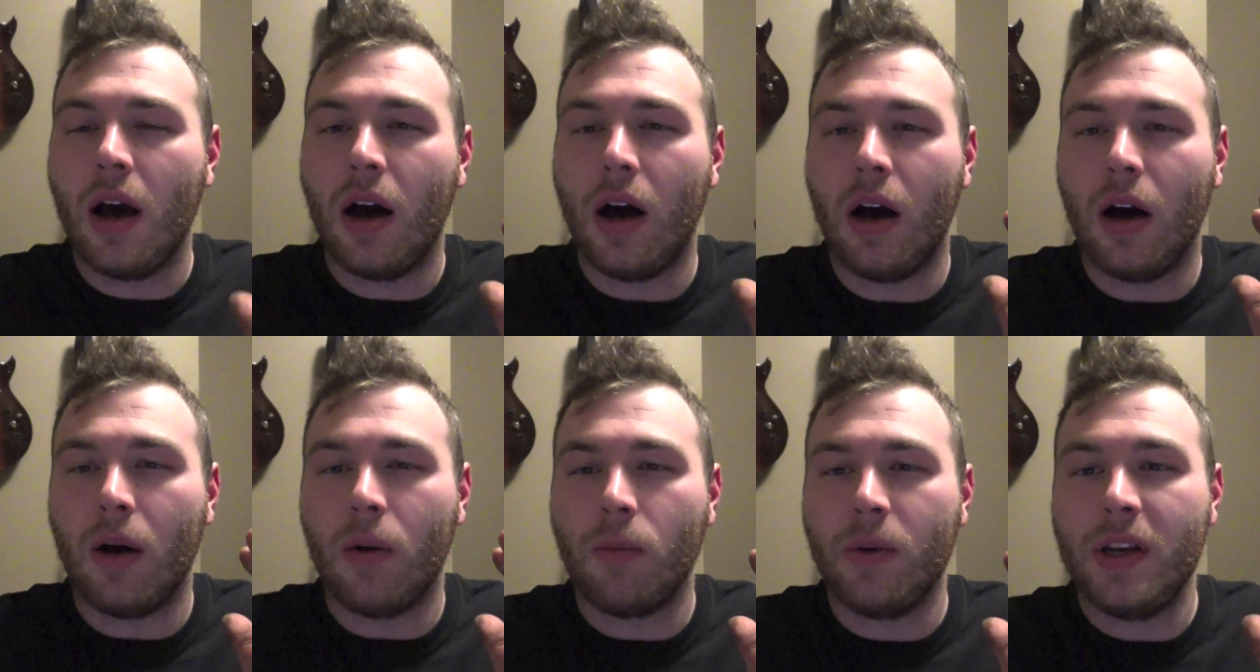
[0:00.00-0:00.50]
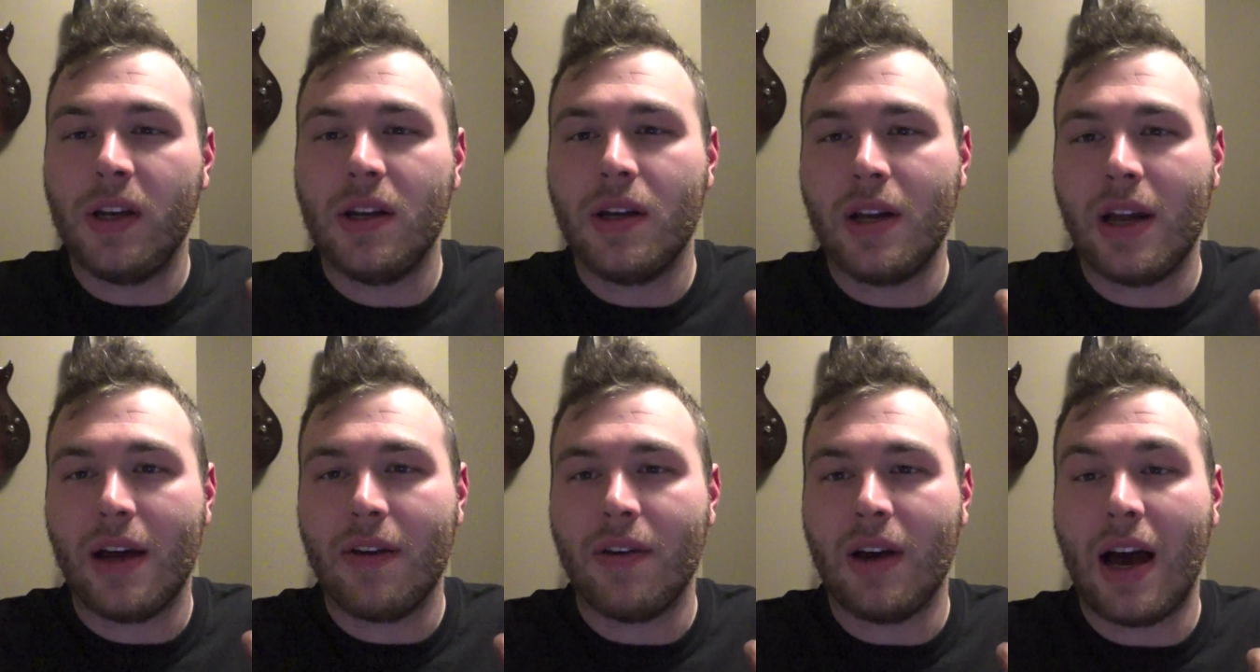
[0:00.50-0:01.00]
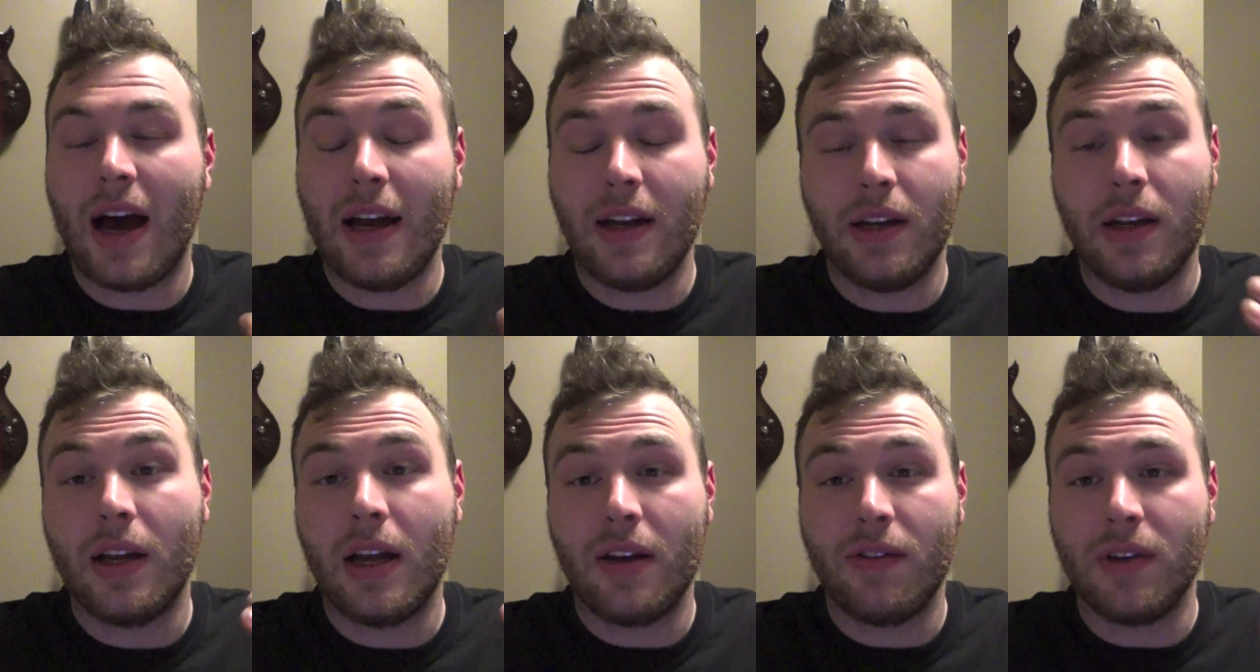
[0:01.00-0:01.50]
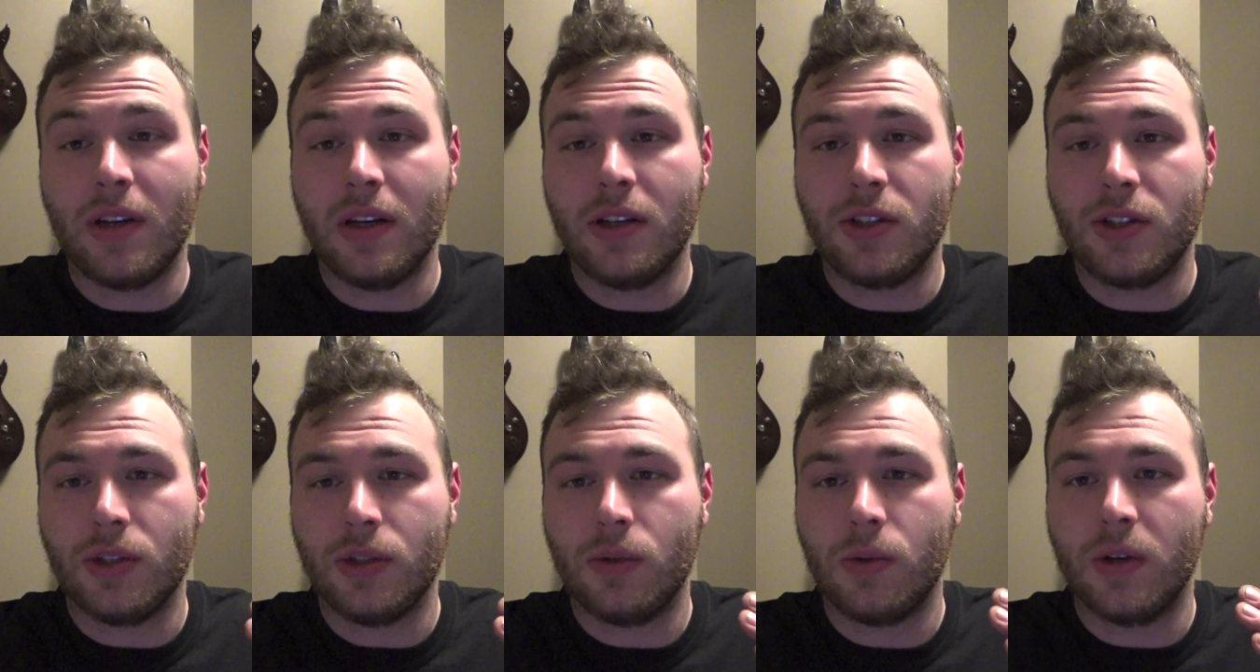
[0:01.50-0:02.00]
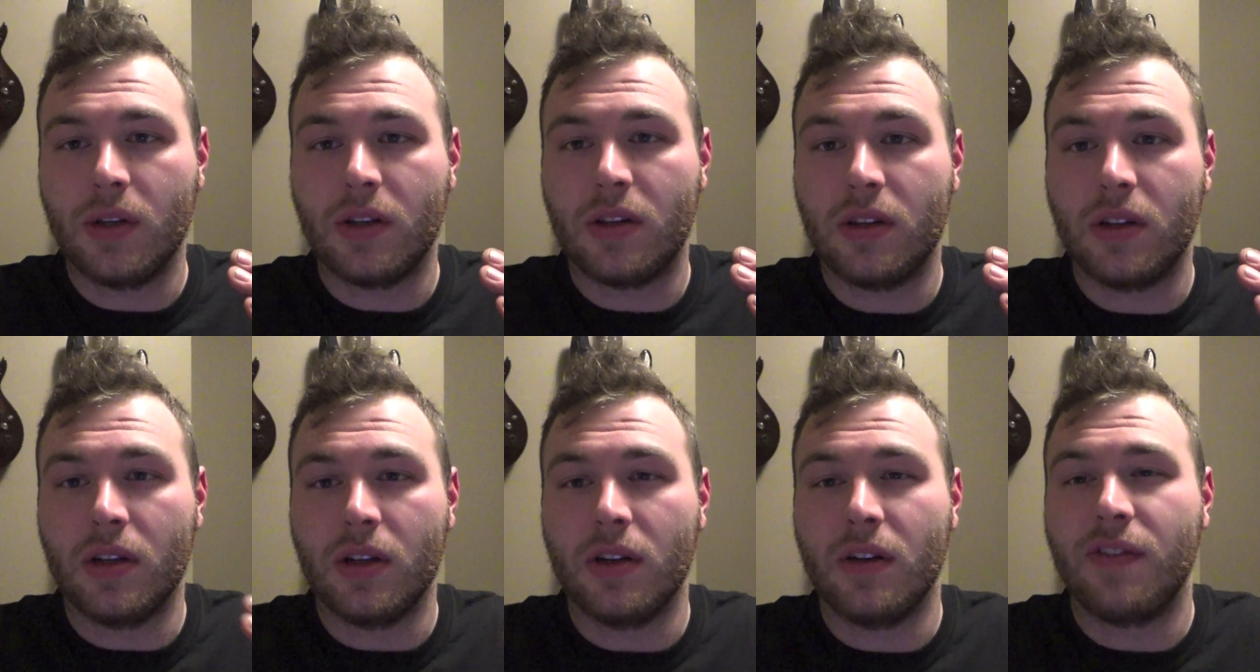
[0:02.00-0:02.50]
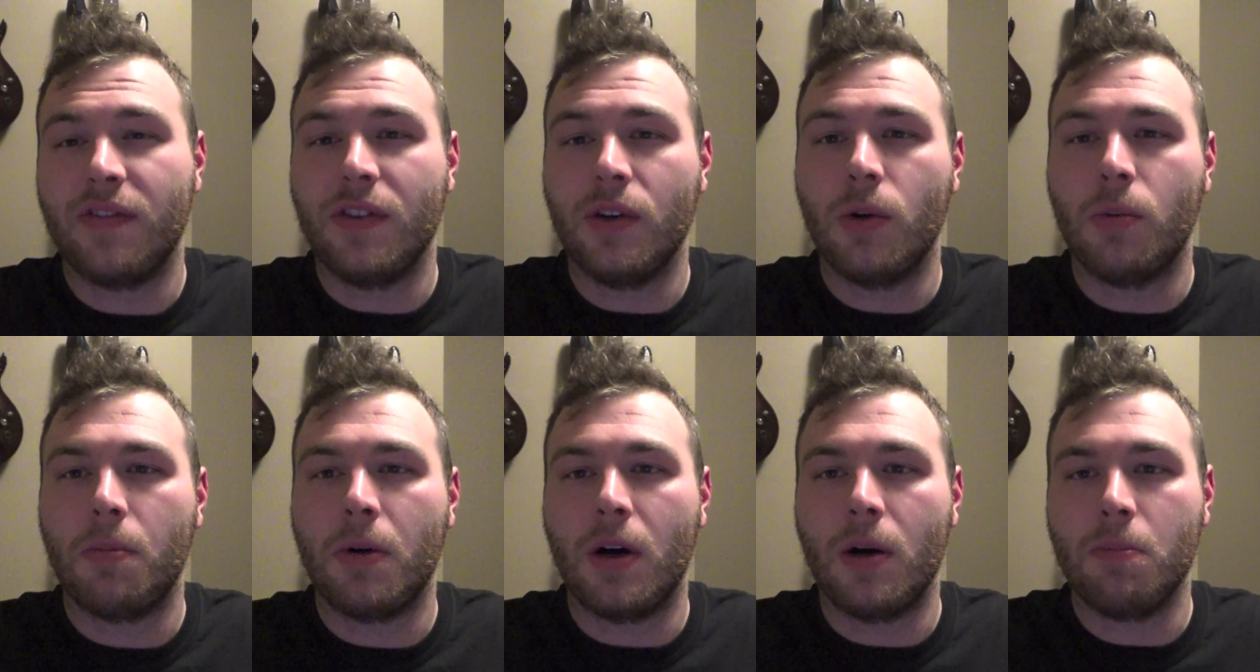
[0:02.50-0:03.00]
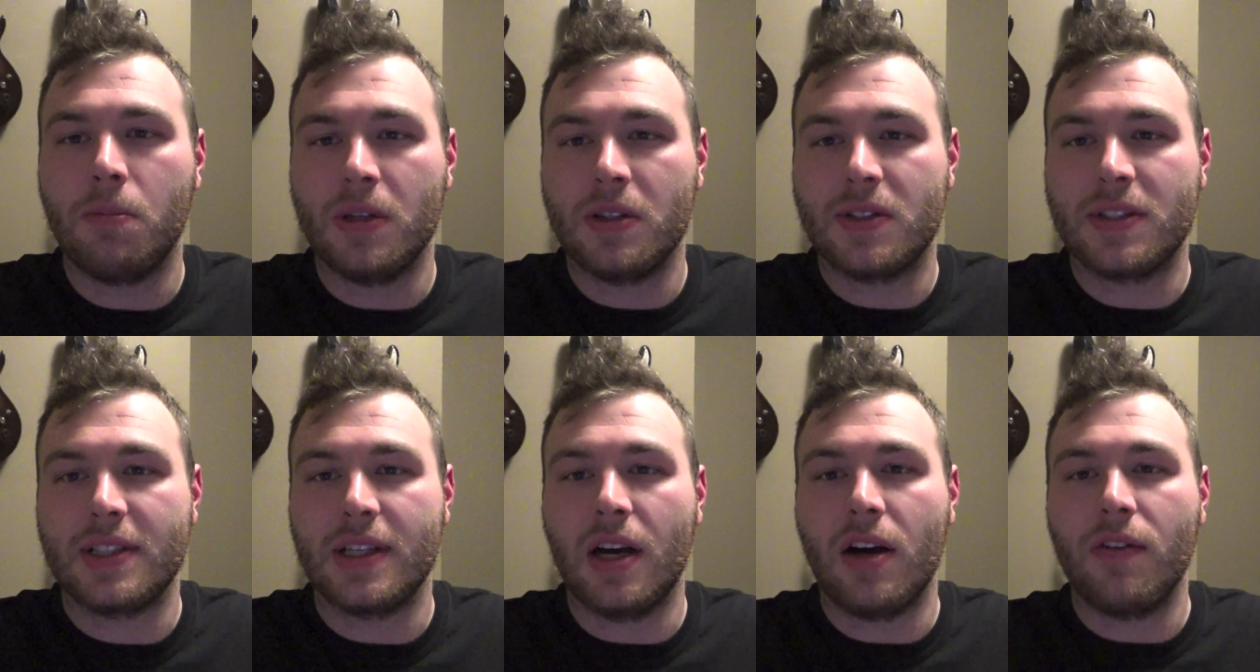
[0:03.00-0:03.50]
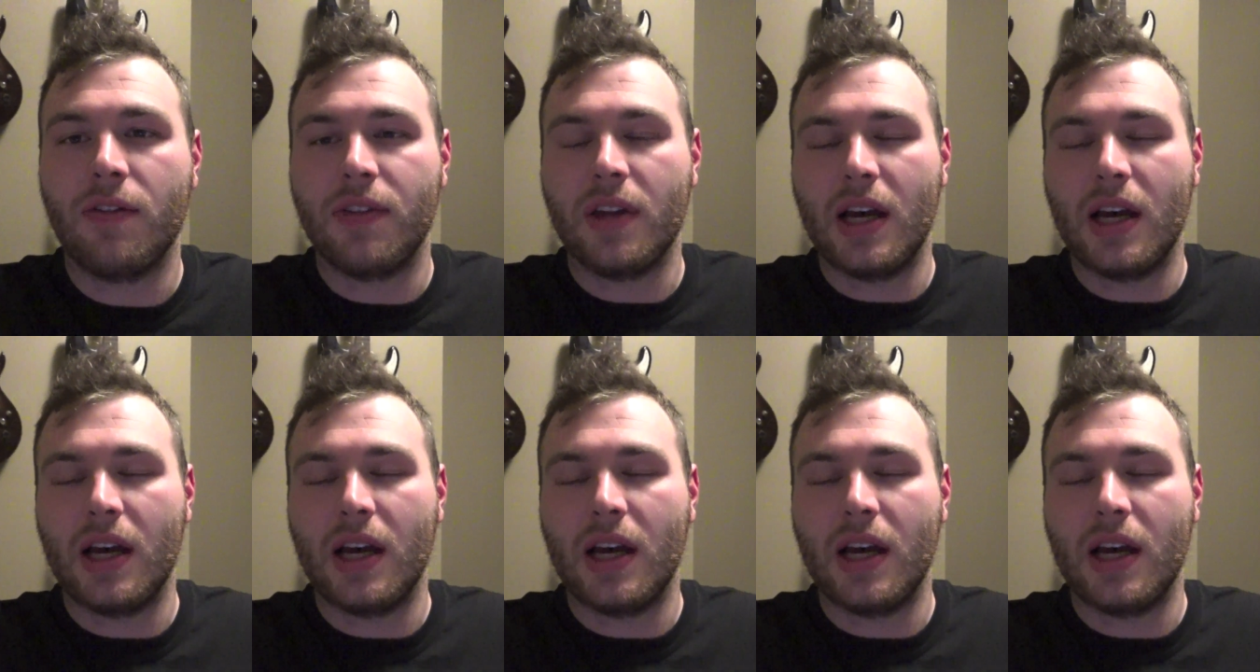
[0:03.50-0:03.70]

I did have an issue with the fuel pump itself.